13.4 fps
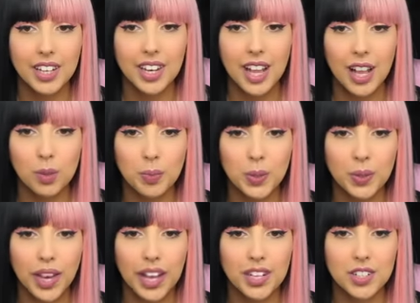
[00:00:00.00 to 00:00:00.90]
can help you
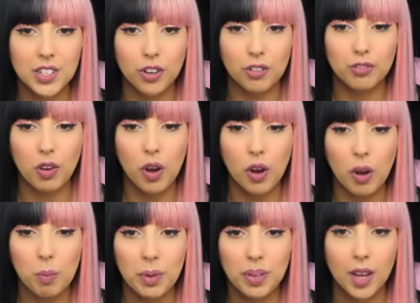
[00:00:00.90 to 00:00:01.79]
get into your form.